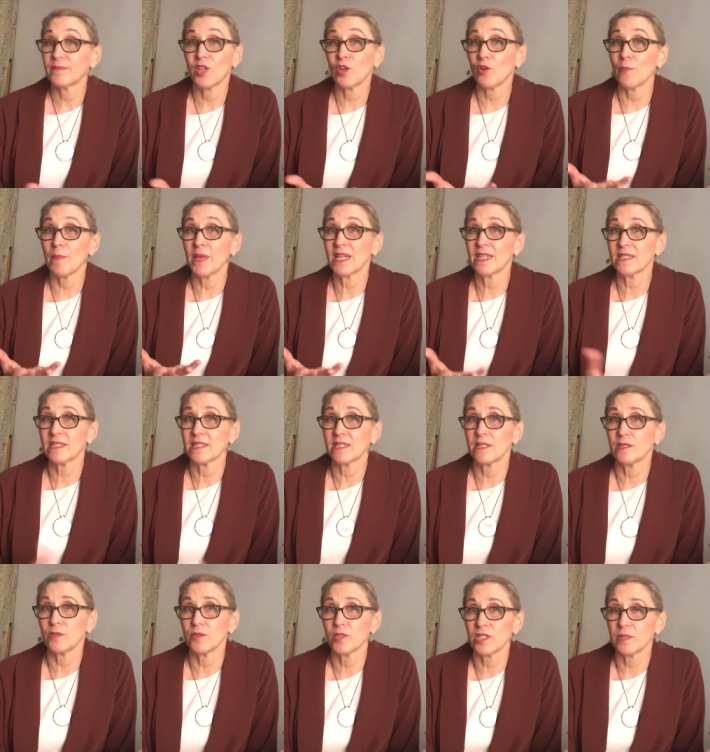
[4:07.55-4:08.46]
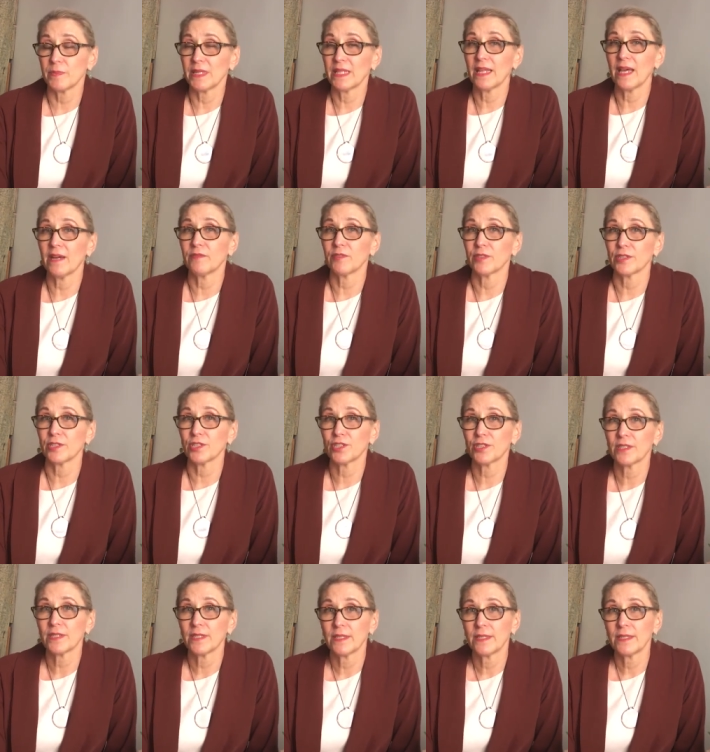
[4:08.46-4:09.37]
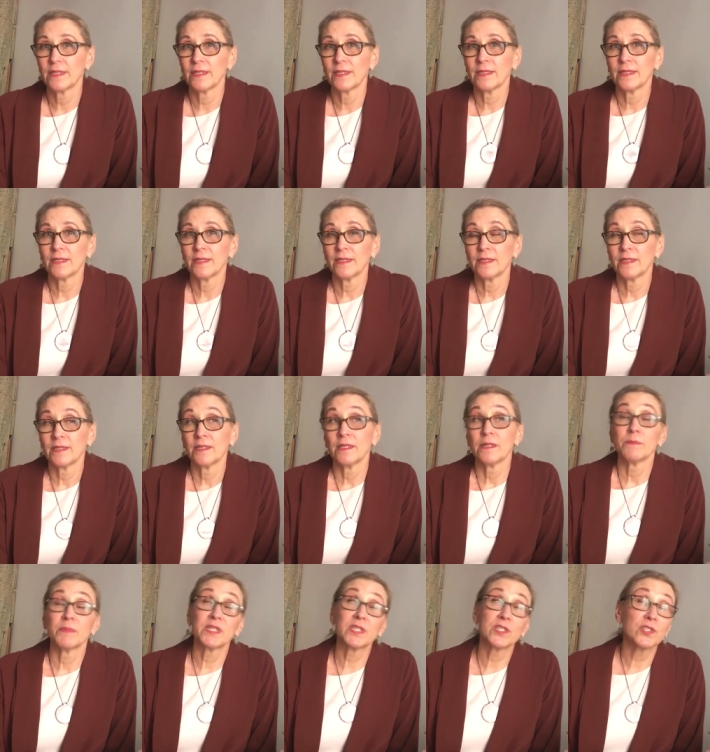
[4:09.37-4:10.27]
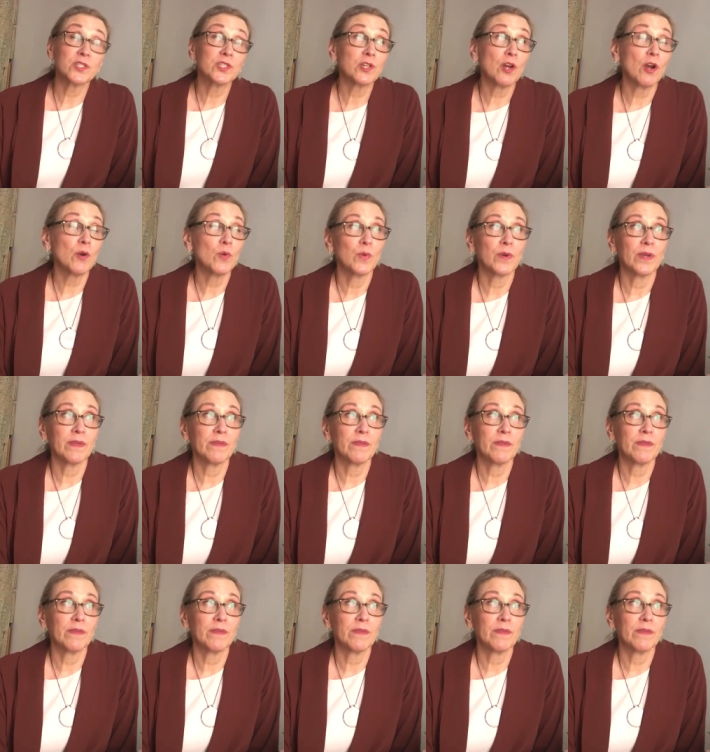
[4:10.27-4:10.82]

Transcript: There are many skills to be leveraged, but to start